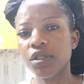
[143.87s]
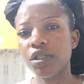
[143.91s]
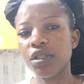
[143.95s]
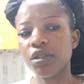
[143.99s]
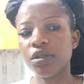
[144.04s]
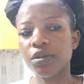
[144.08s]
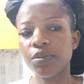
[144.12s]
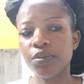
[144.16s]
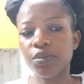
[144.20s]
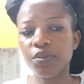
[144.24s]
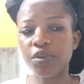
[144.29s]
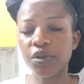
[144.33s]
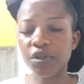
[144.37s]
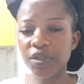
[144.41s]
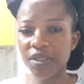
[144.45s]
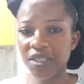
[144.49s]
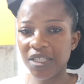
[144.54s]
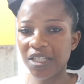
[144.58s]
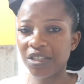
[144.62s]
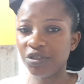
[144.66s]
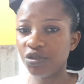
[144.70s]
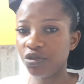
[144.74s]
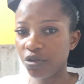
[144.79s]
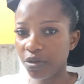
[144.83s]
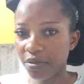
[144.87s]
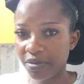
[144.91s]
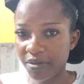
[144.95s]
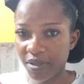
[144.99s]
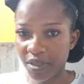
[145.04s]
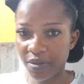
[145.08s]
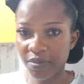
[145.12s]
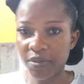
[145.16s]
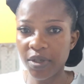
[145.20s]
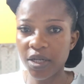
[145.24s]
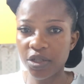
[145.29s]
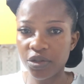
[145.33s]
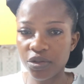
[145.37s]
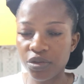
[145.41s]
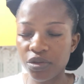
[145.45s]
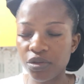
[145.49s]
The bus that drops him at